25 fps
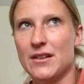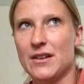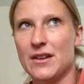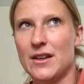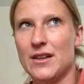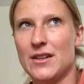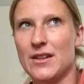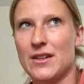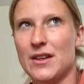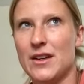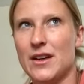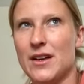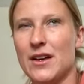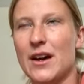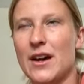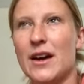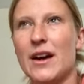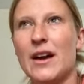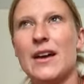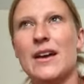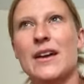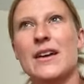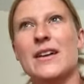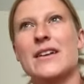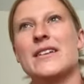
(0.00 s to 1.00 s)
it
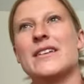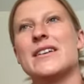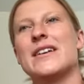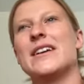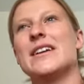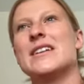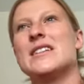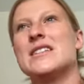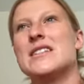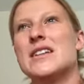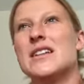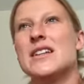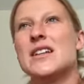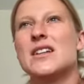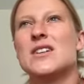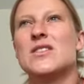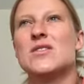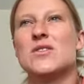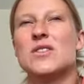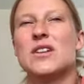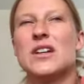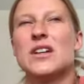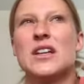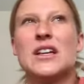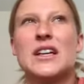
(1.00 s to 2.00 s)

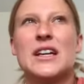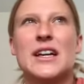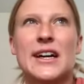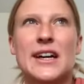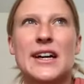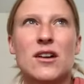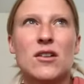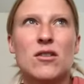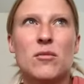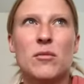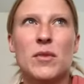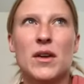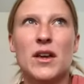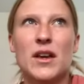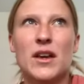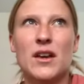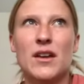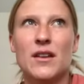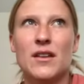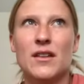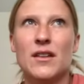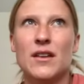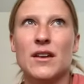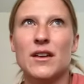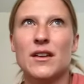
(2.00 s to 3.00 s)
didn't really help me.
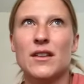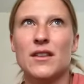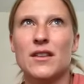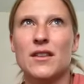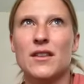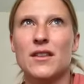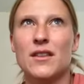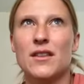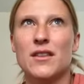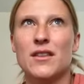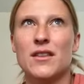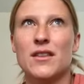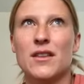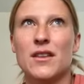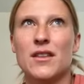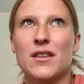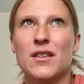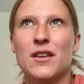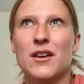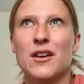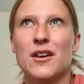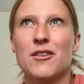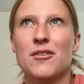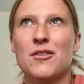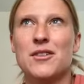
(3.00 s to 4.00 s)
And the
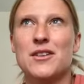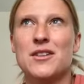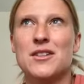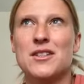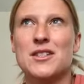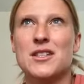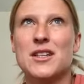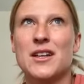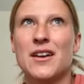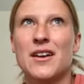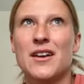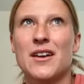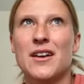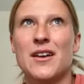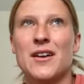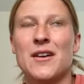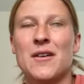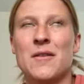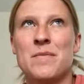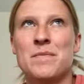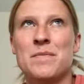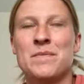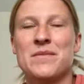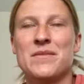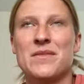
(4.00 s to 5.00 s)
thing was
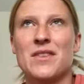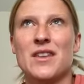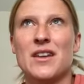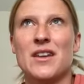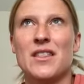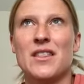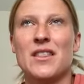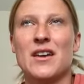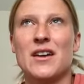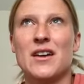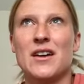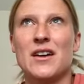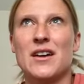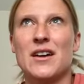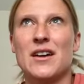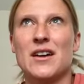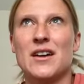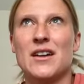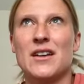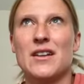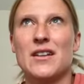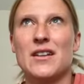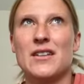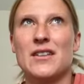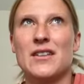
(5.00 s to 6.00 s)

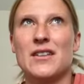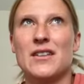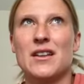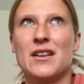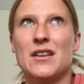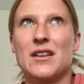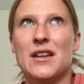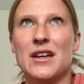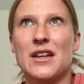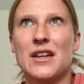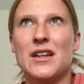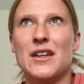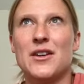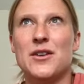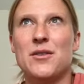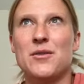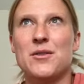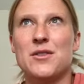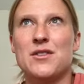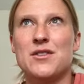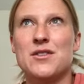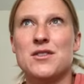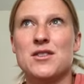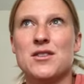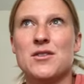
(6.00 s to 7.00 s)
the lady who
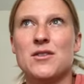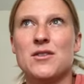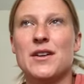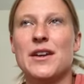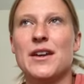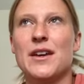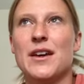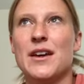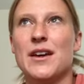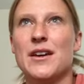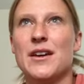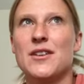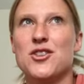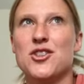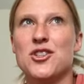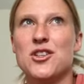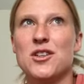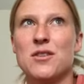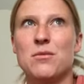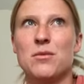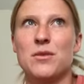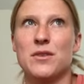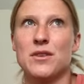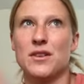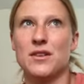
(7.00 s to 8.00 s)
was doing it,
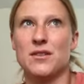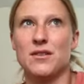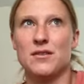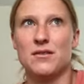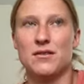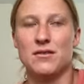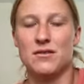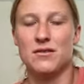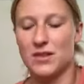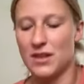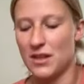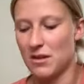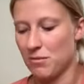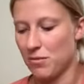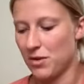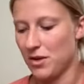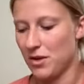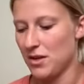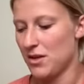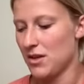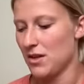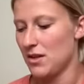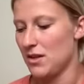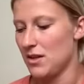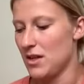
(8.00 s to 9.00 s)
she would like
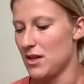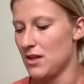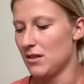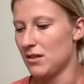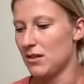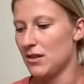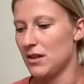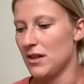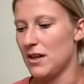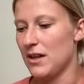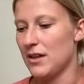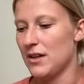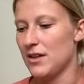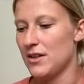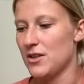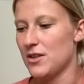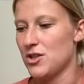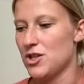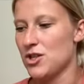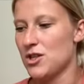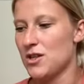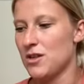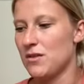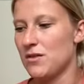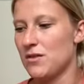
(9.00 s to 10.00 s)
put the needle in and
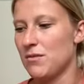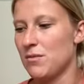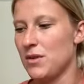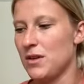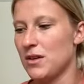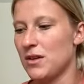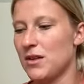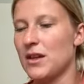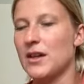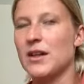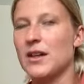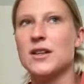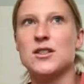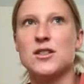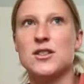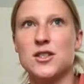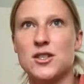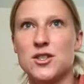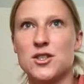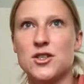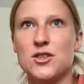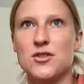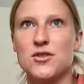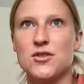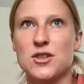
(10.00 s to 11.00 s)
she would be like,
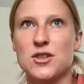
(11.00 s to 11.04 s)
did you